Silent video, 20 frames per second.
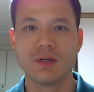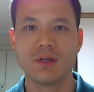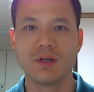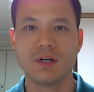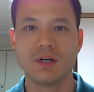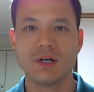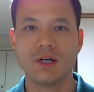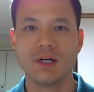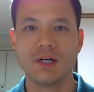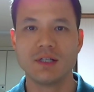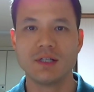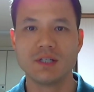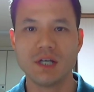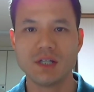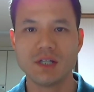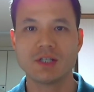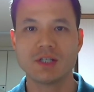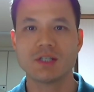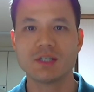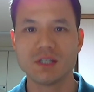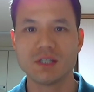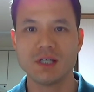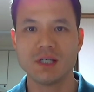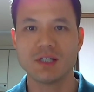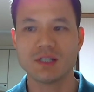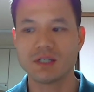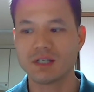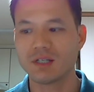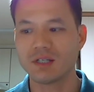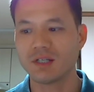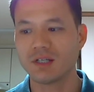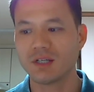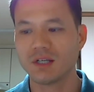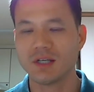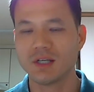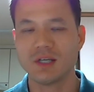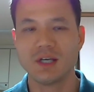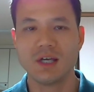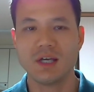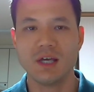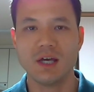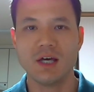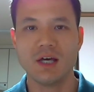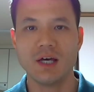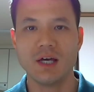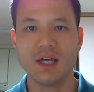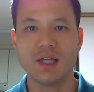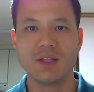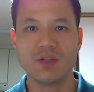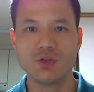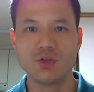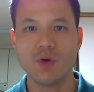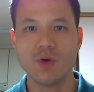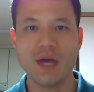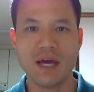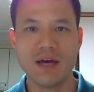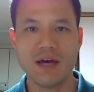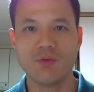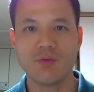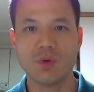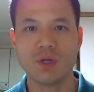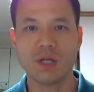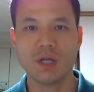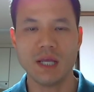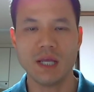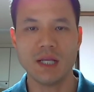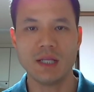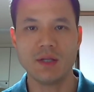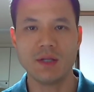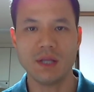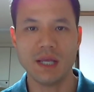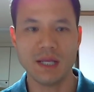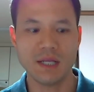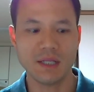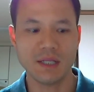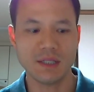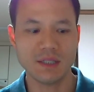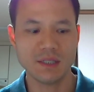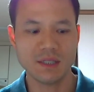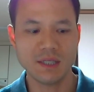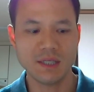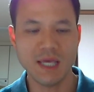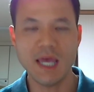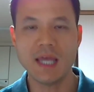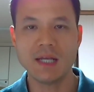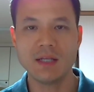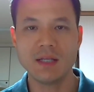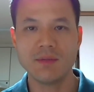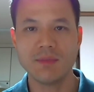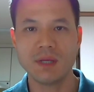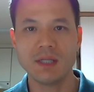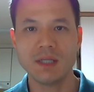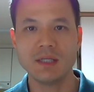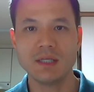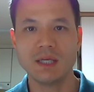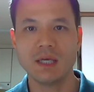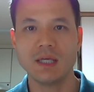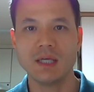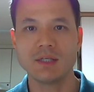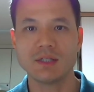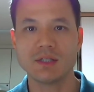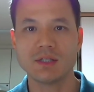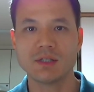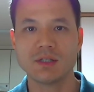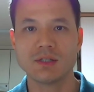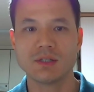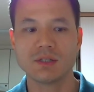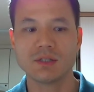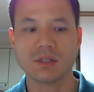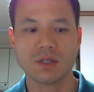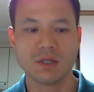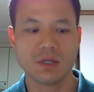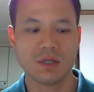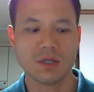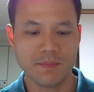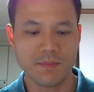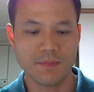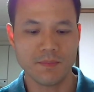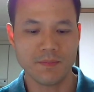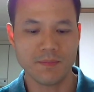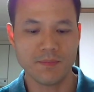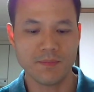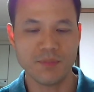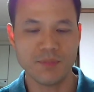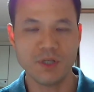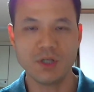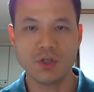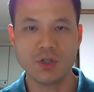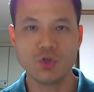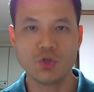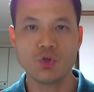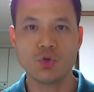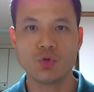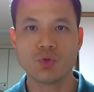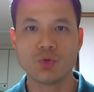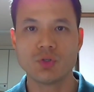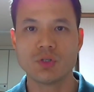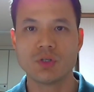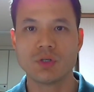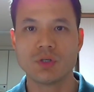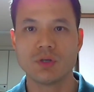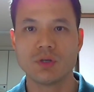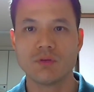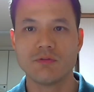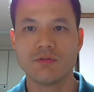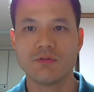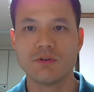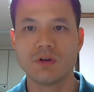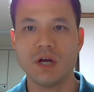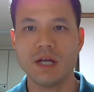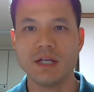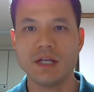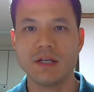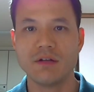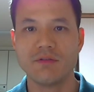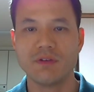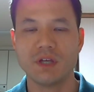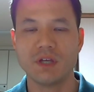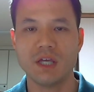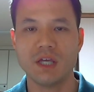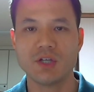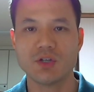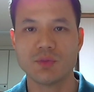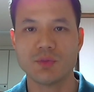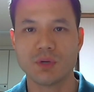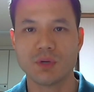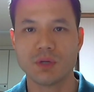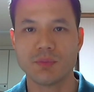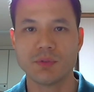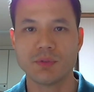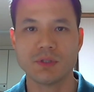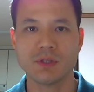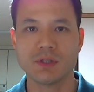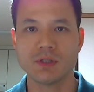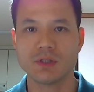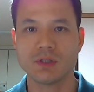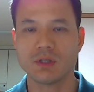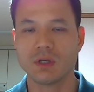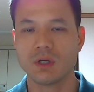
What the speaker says: does exist and you have one, and it can in many cases be used for identification purposes.